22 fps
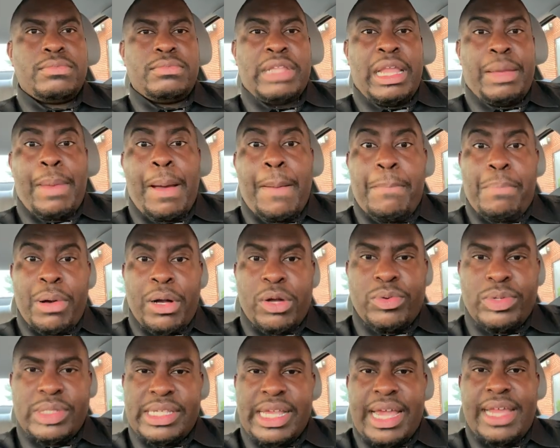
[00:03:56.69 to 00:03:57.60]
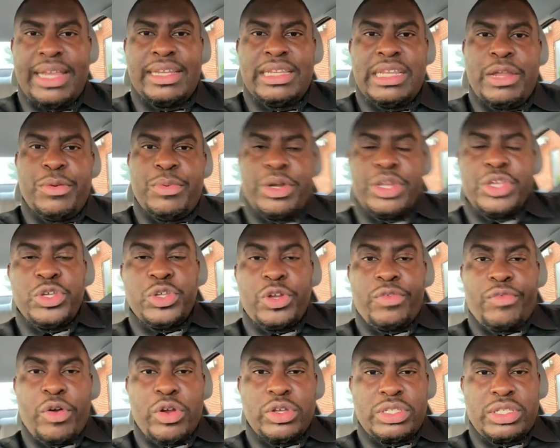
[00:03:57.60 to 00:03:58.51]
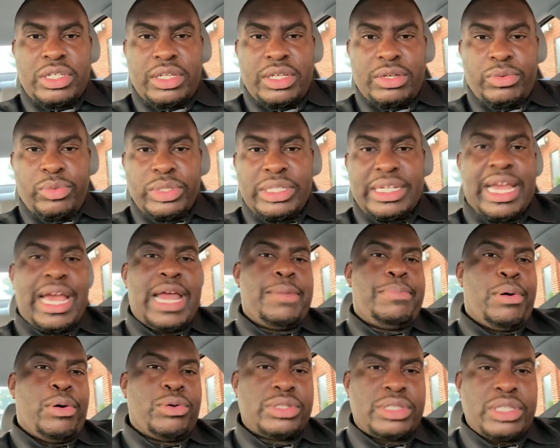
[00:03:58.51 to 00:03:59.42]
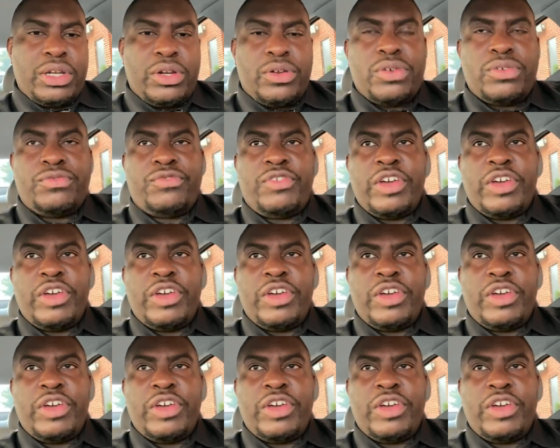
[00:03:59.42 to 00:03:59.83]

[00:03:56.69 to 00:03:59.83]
that my book was at Liberty University, which I had posted on